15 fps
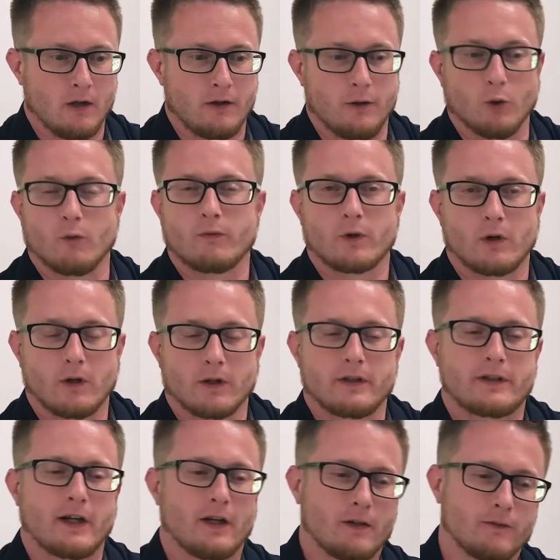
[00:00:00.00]
The overall
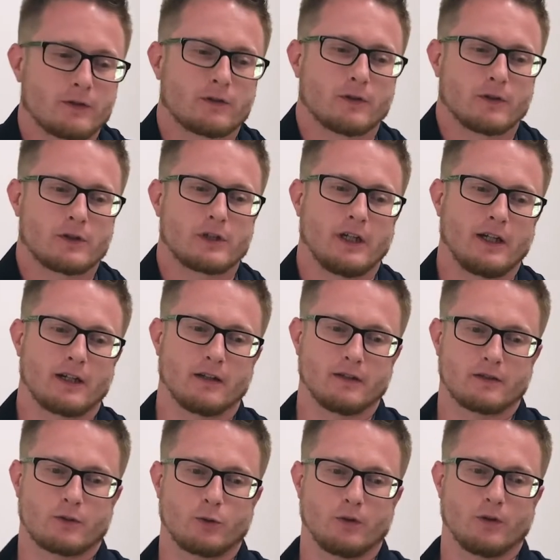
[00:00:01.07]
intent of STIRSHAKEN
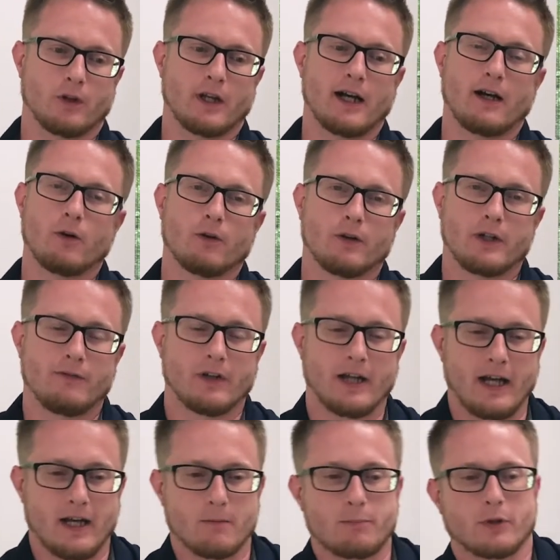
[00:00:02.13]
is to allow or even
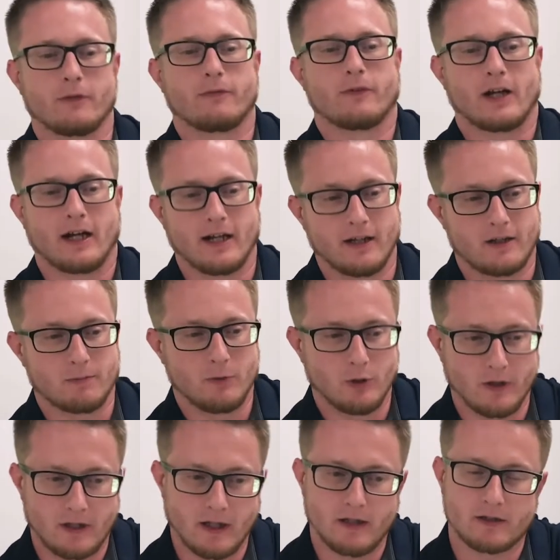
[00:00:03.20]
amplify
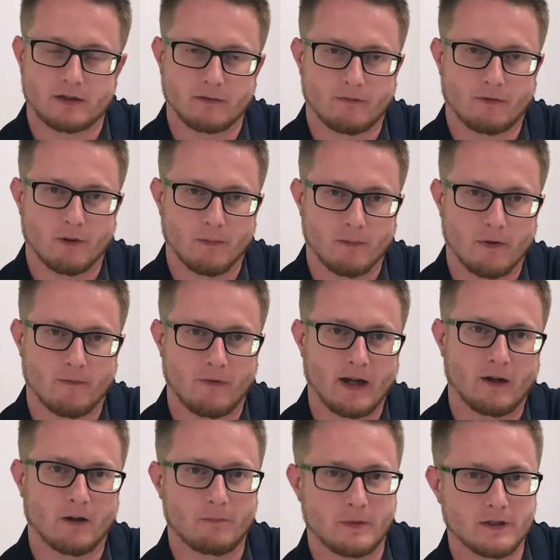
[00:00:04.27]
communication from the
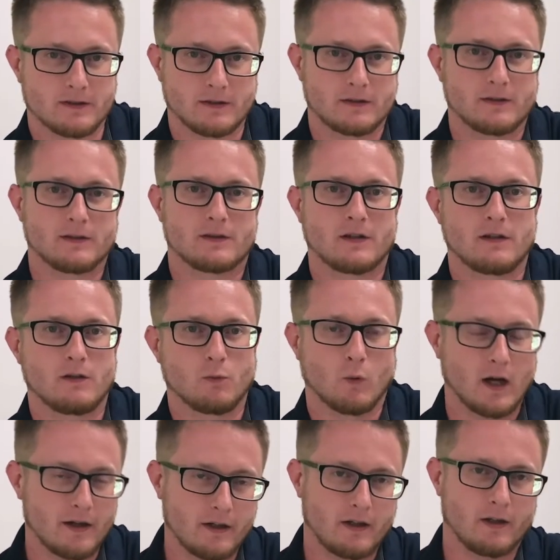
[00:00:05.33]
valid businesses that you
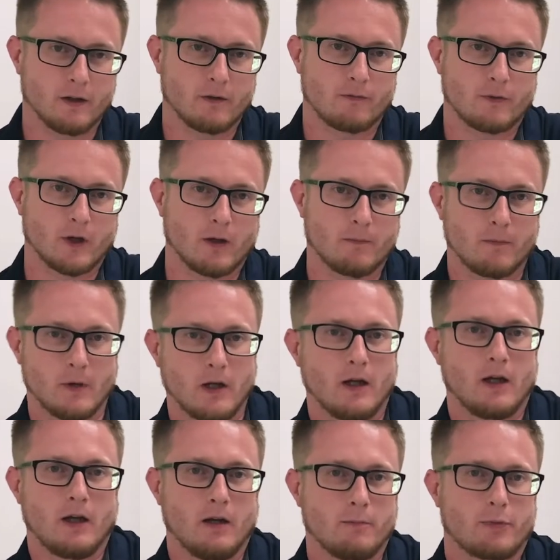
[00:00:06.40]
want to hear from
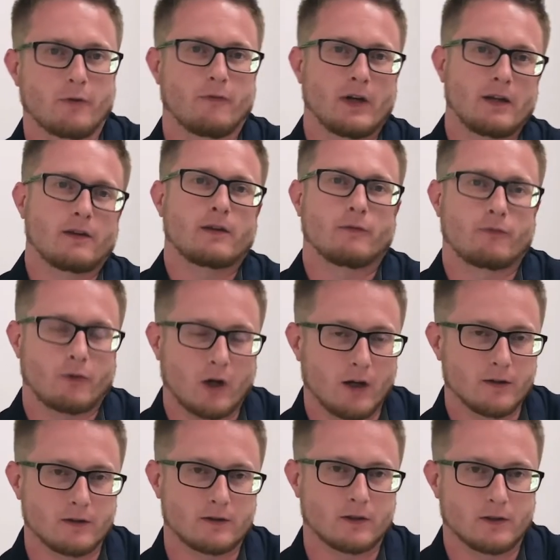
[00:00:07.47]
and prevent the
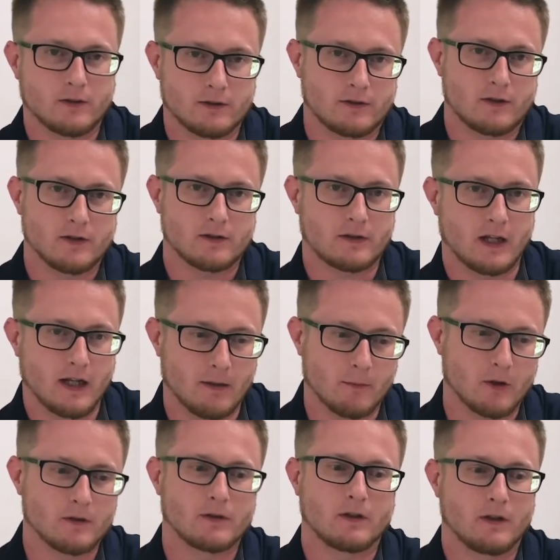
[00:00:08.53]
fraudsters, the
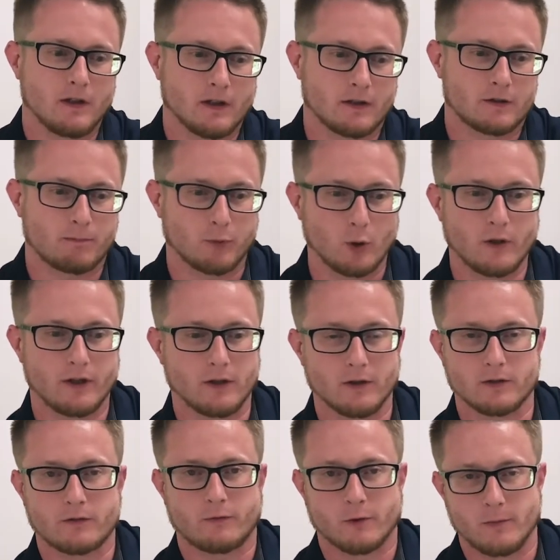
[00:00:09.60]
scammers, and the
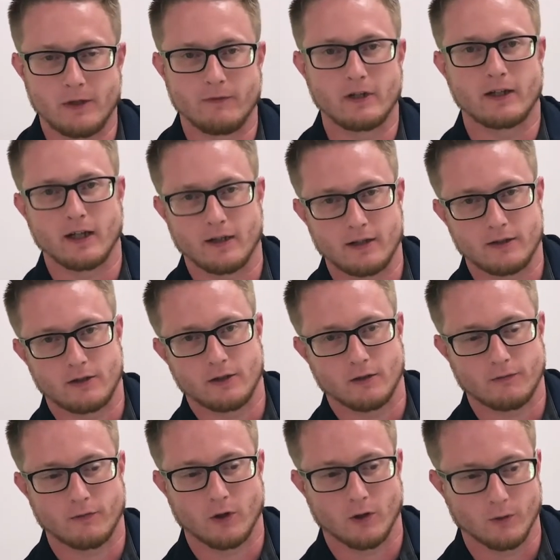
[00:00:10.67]
exploiters from even getting to your
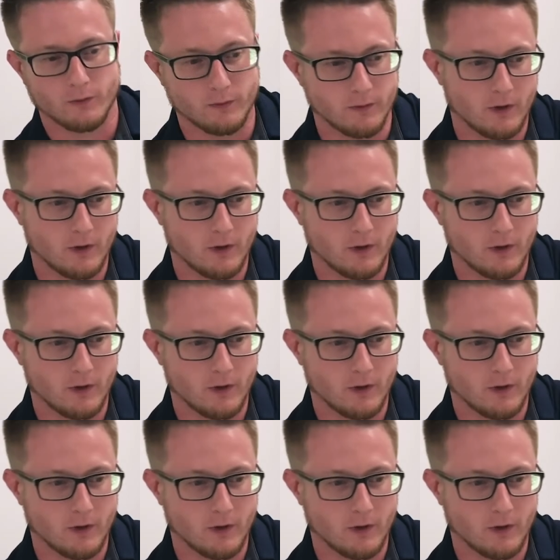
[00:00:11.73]
phone.